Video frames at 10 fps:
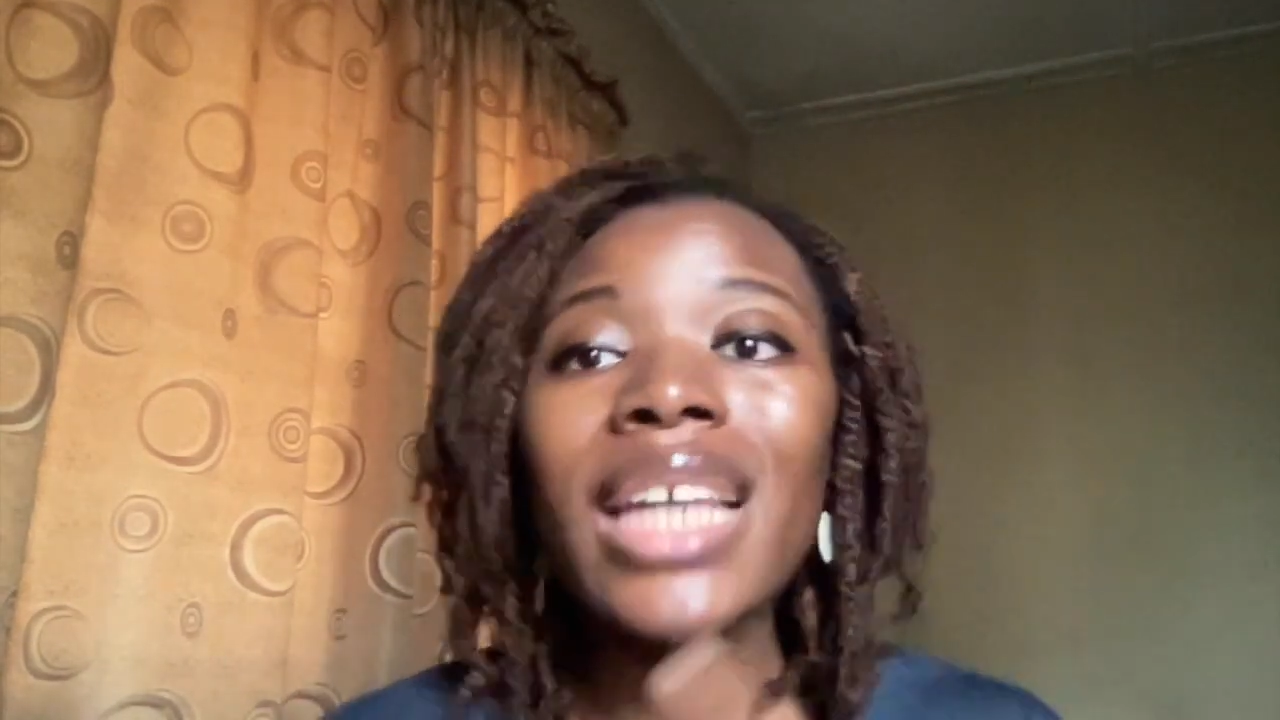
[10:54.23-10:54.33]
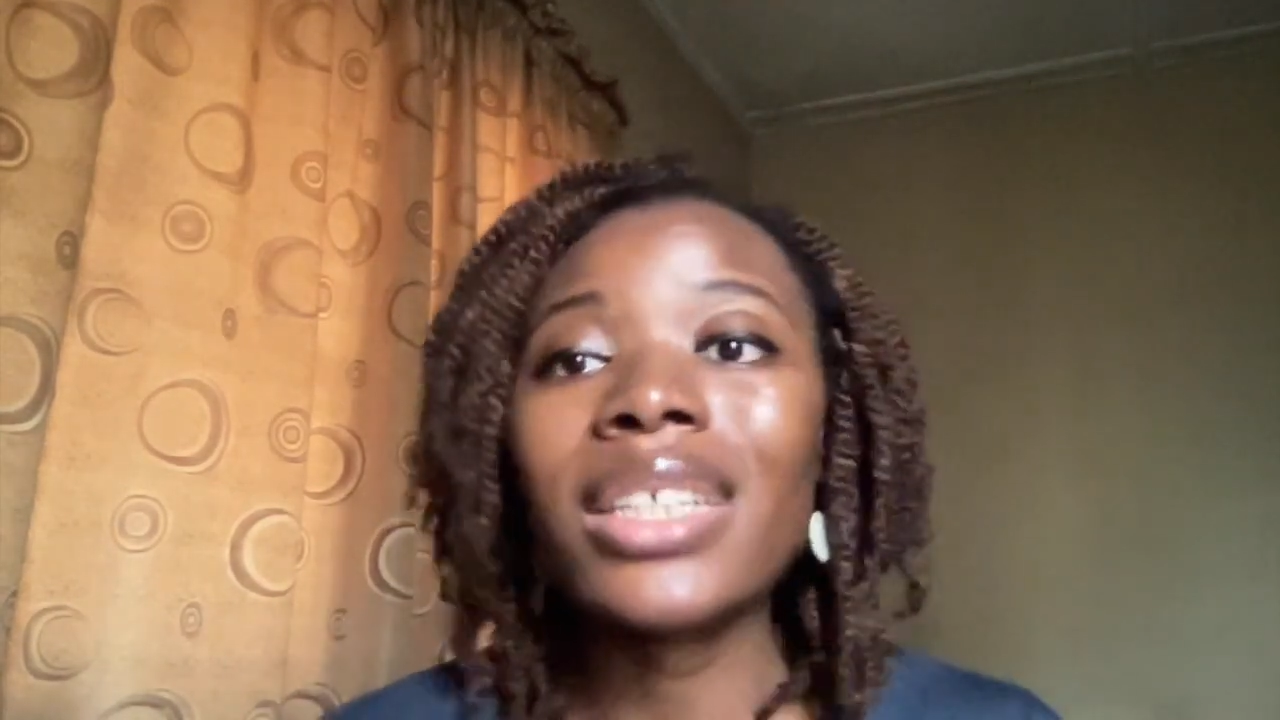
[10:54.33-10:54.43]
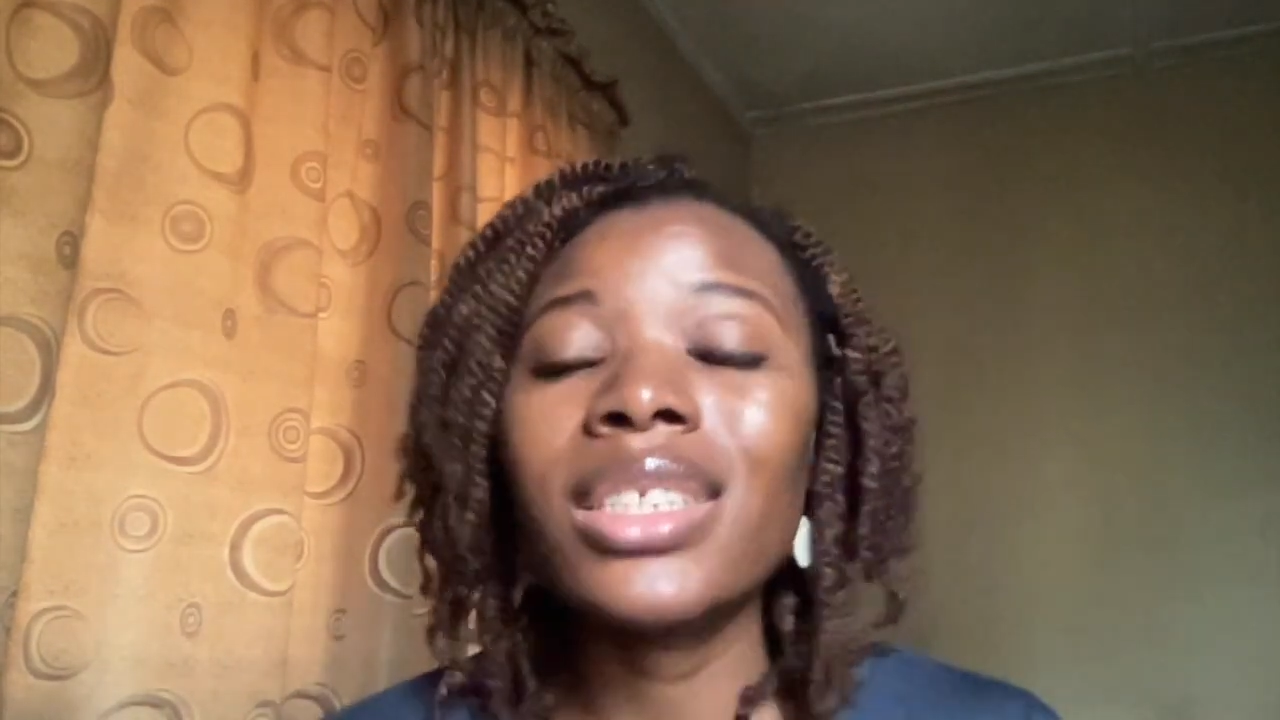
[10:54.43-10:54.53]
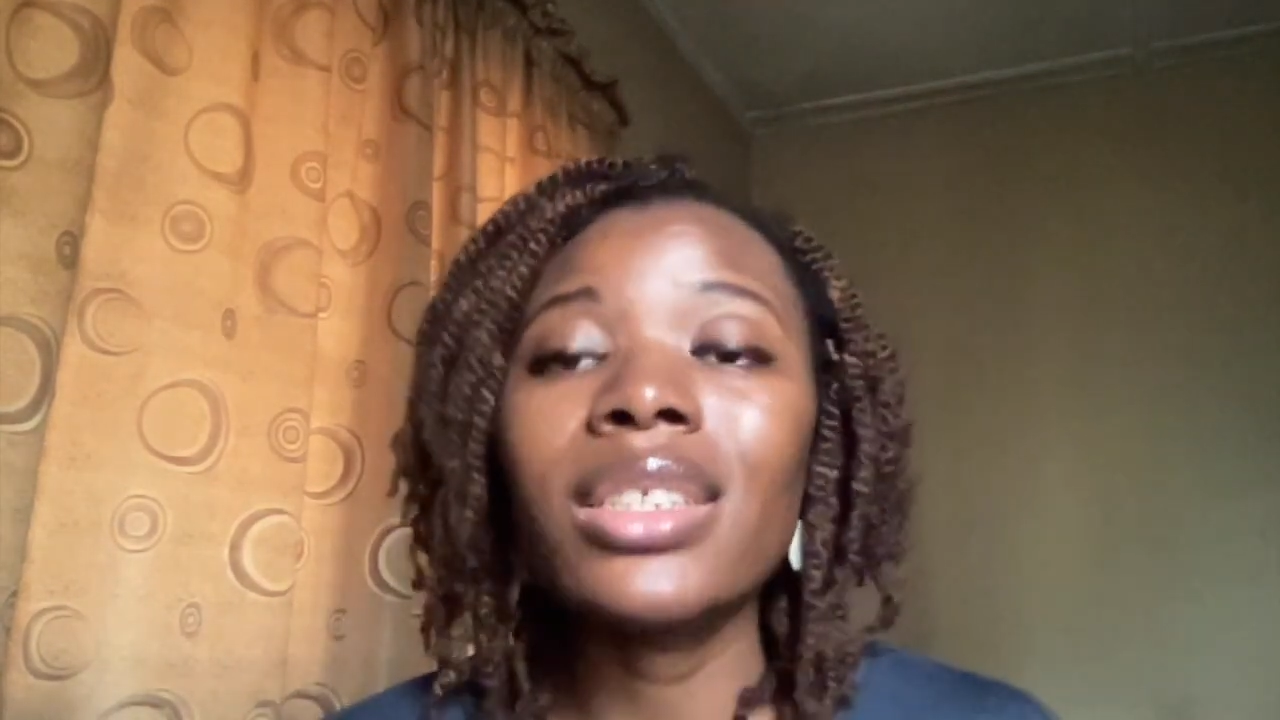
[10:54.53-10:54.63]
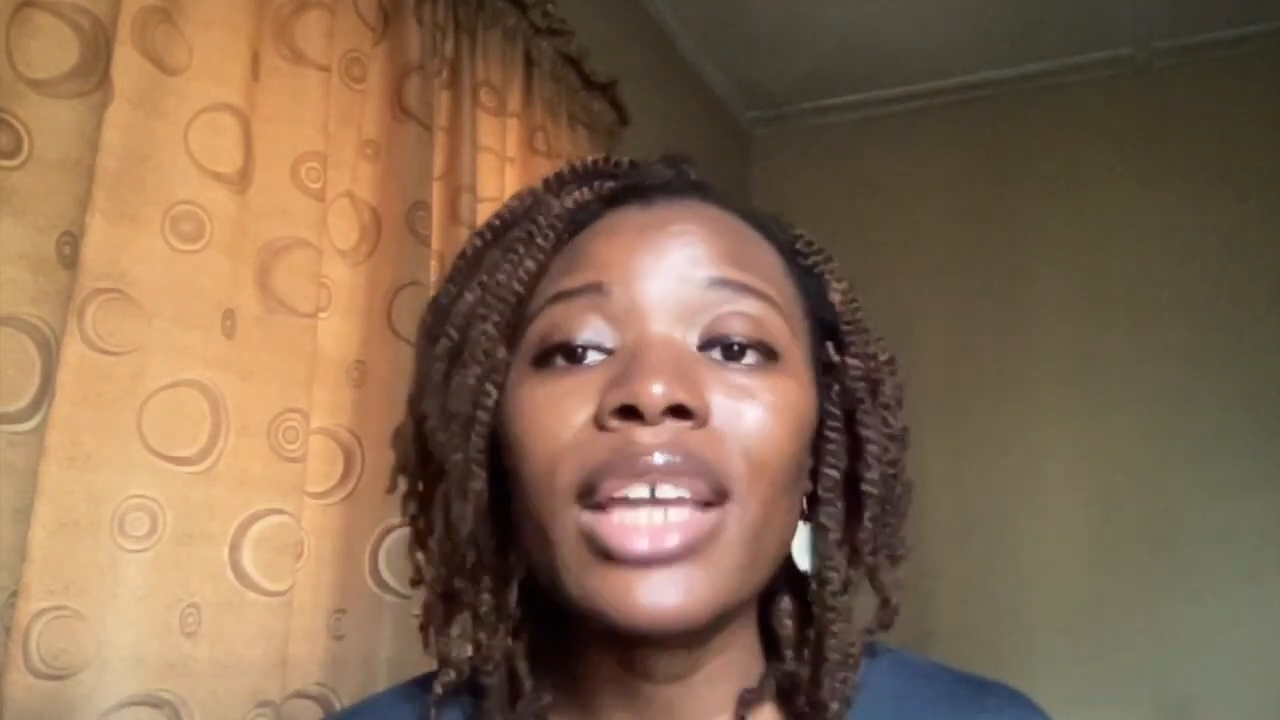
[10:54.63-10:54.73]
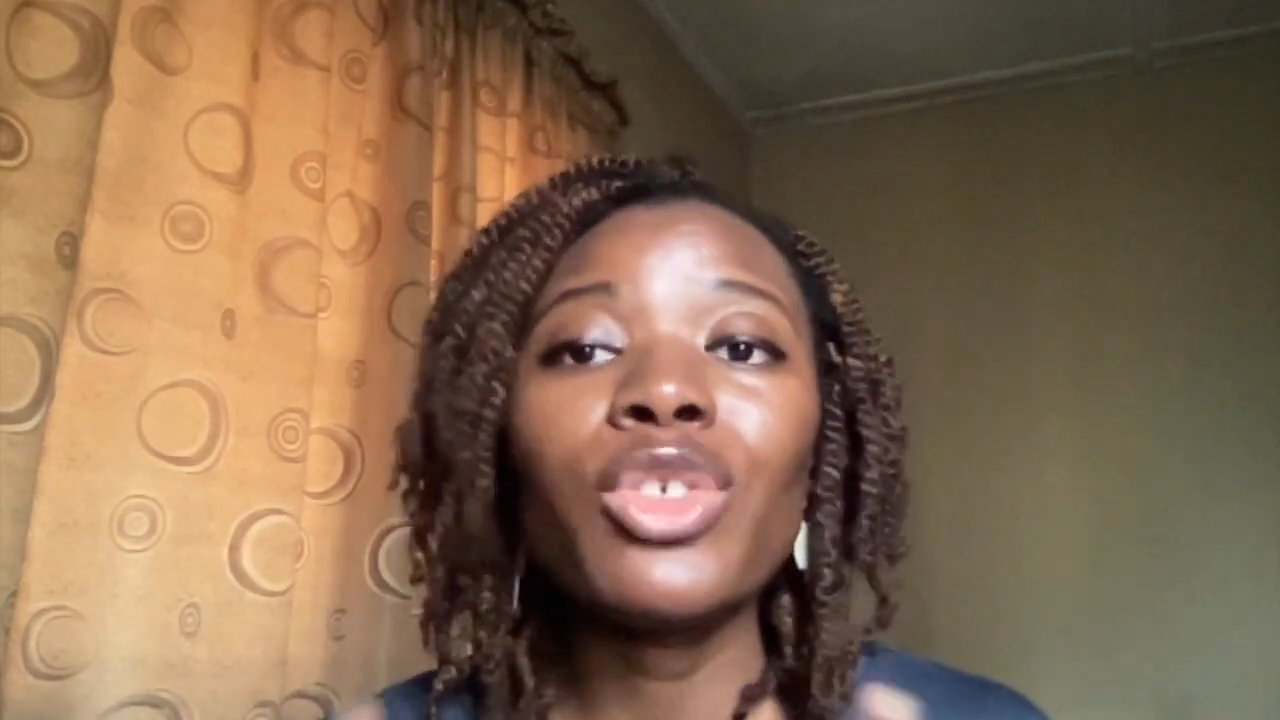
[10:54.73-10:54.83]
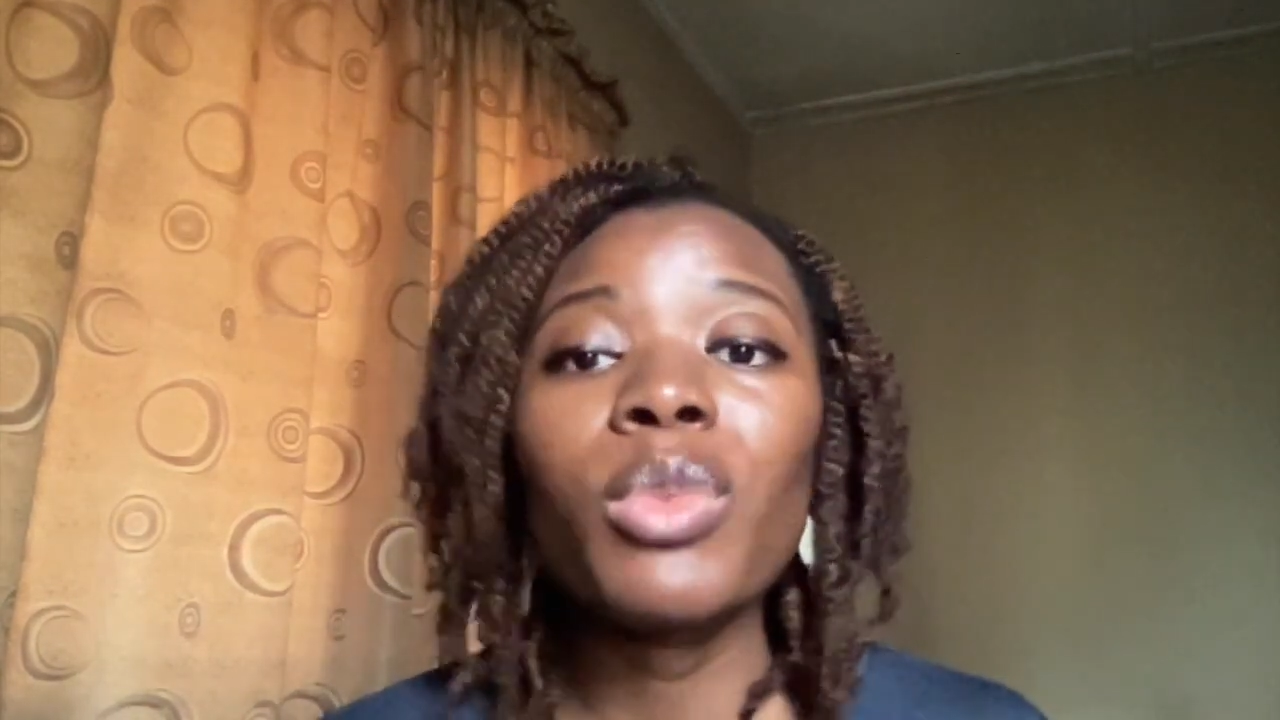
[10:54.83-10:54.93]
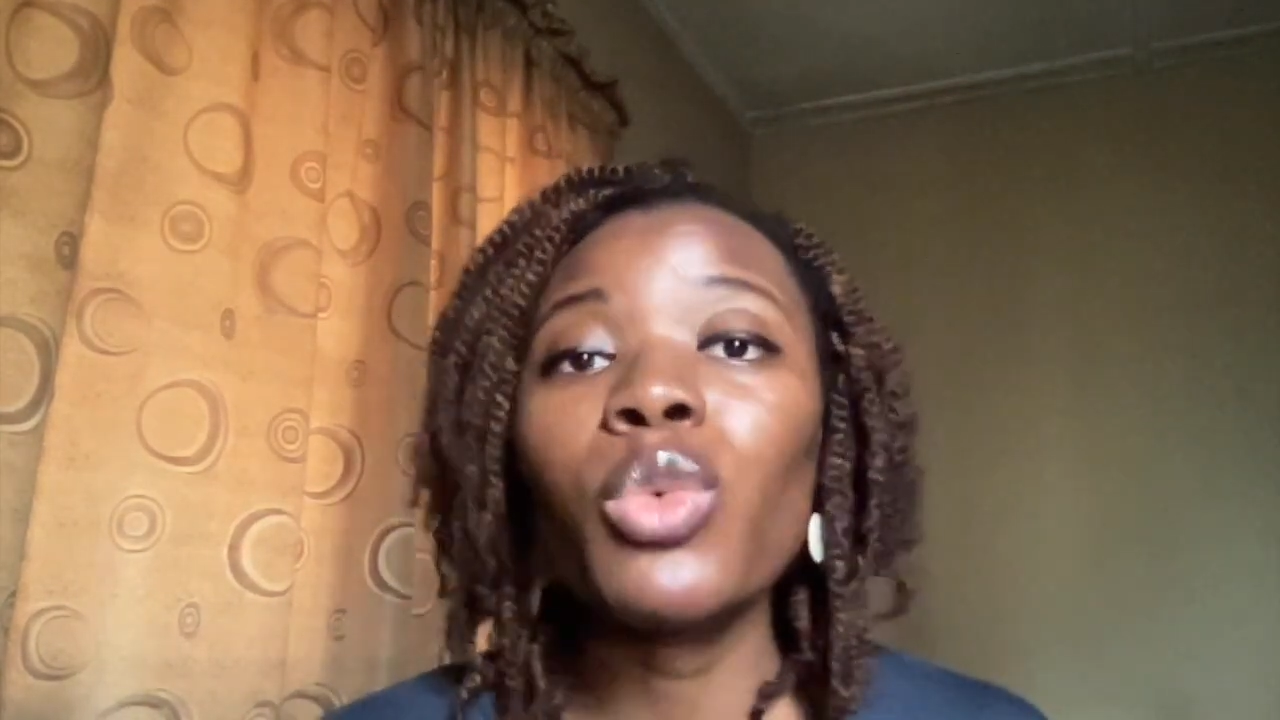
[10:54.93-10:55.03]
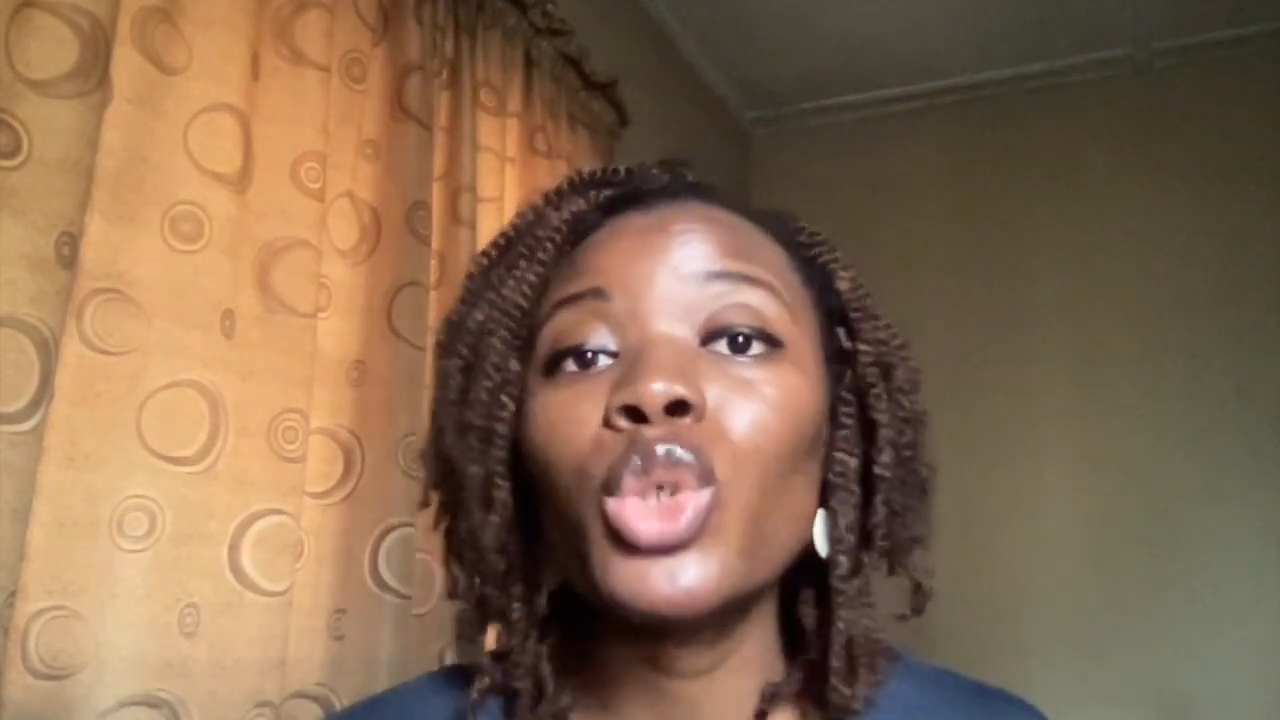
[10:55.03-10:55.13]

tactic that you may